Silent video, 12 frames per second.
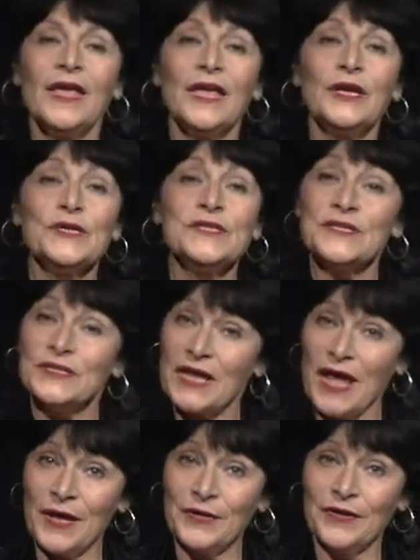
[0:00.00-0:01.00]
It is
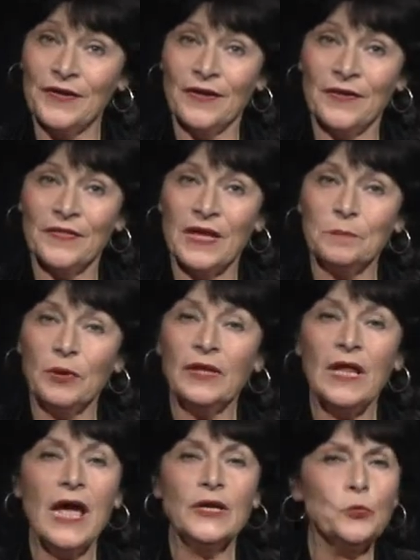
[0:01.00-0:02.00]
said that
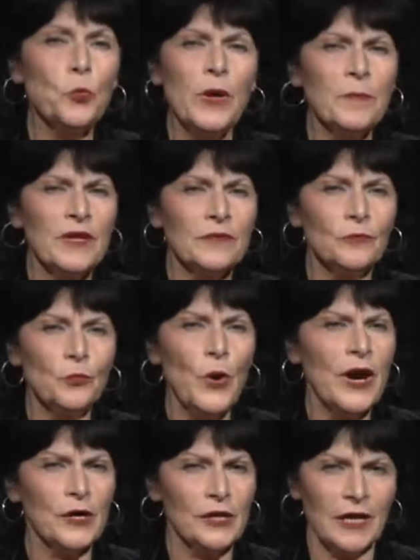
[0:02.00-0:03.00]
polite women
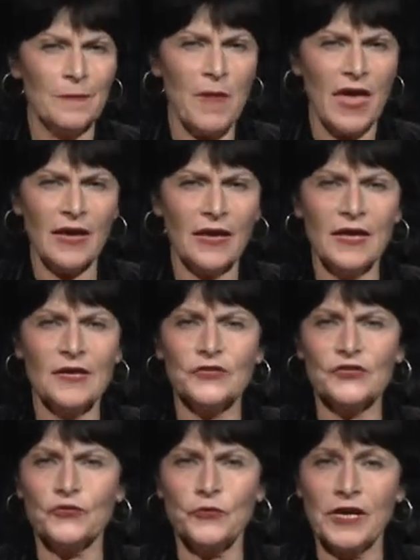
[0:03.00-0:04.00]
rarely make
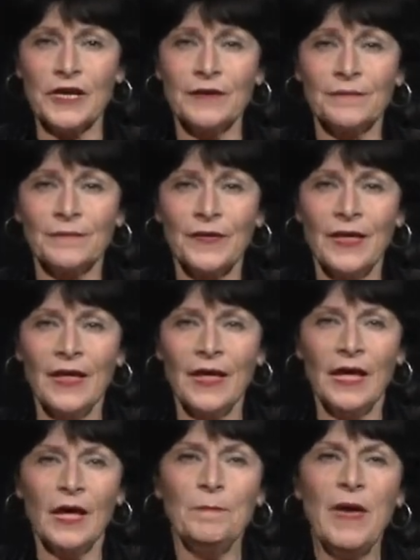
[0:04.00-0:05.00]
history.
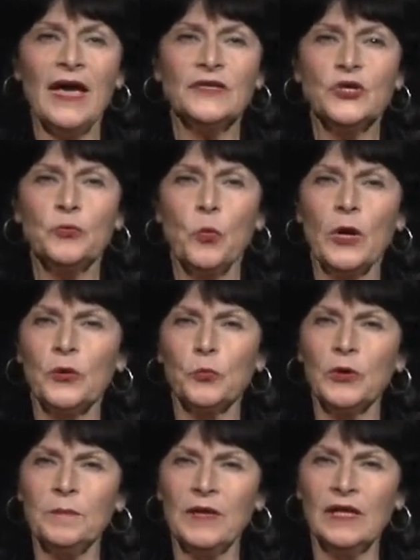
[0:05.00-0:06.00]
Imagine what it
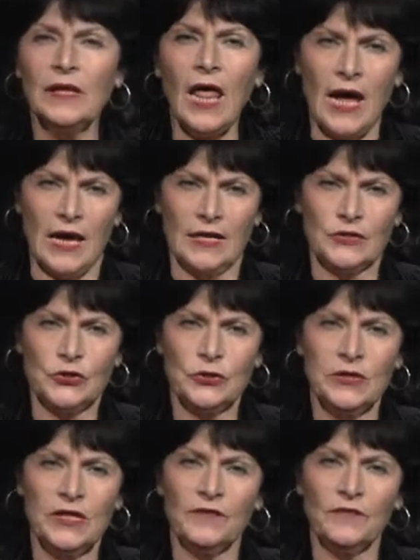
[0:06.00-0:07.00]
would be like to
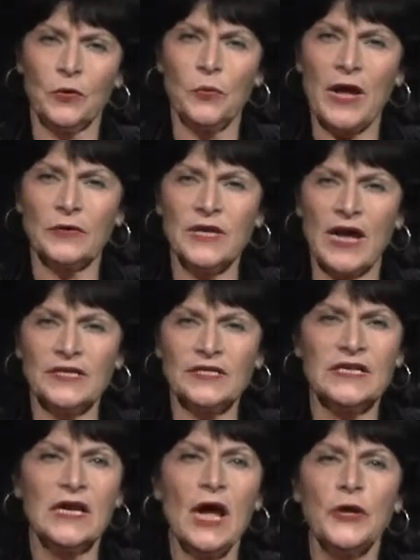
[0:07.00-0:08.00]
live around
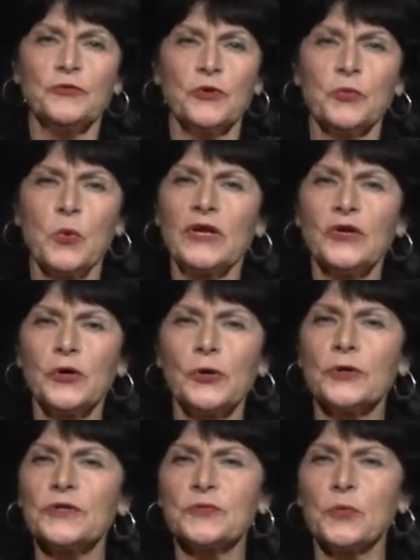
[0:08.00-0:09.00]
1900 when
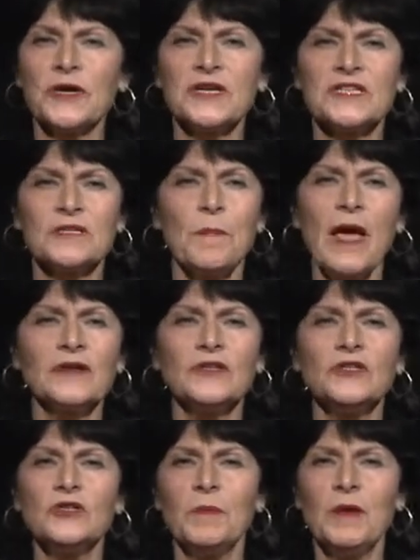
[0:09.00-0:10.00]
girls were
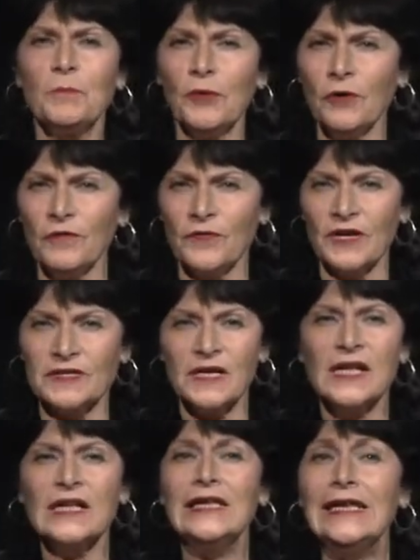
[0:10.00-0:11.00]
expected to be perfect,
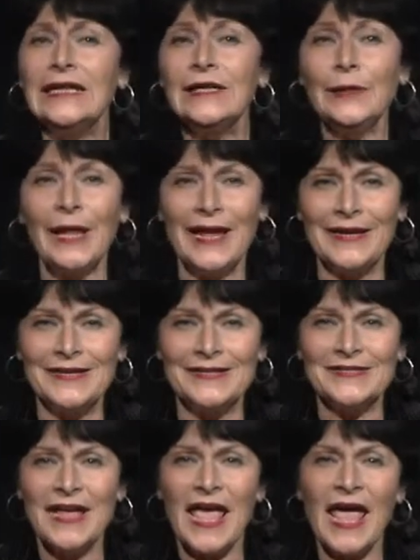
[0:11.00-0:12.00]
little
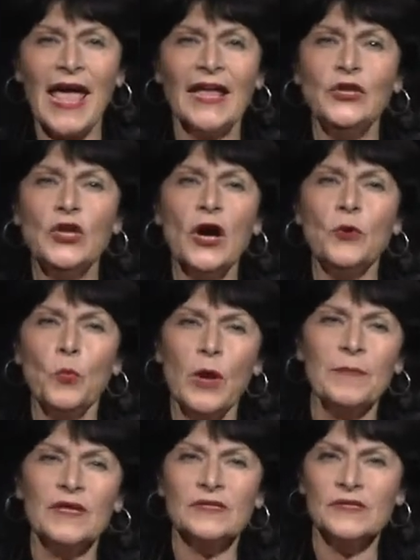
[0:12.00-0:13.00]
ladies, and young
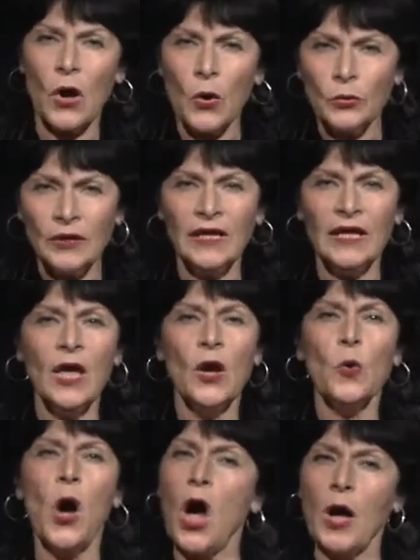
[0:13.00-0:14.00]
women's only
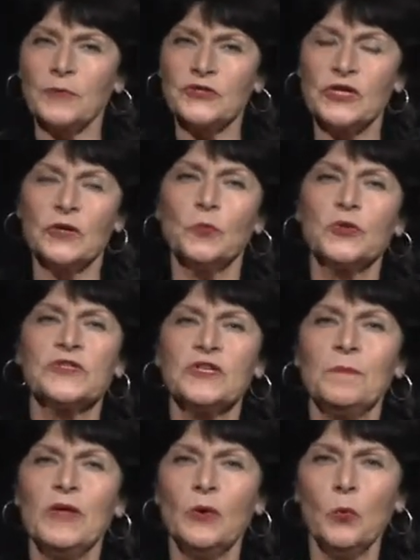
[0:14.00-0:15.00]
option was to
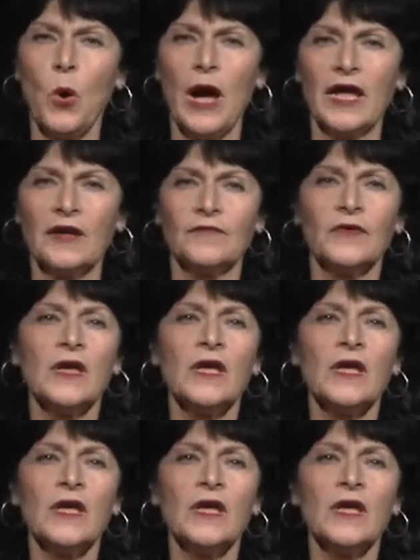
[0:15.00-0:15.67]
be a wife.